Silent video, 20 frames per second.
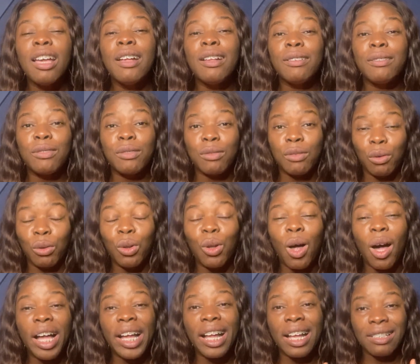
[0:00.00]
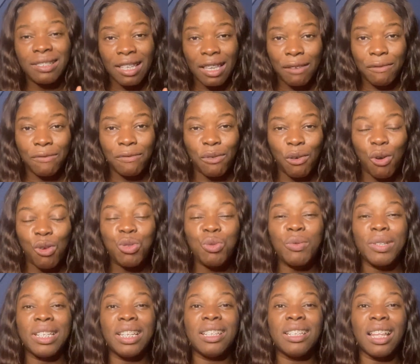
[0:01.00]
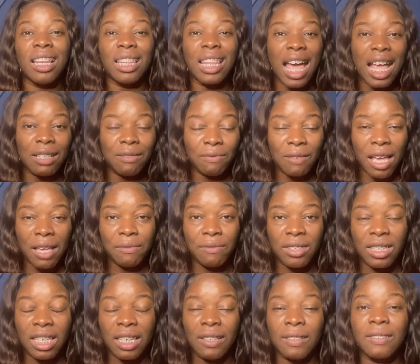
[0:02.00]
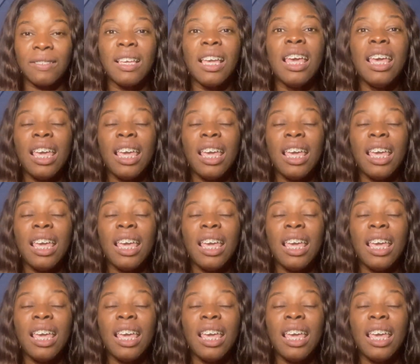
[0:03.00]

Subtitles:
So long as it falls within the last 5 years,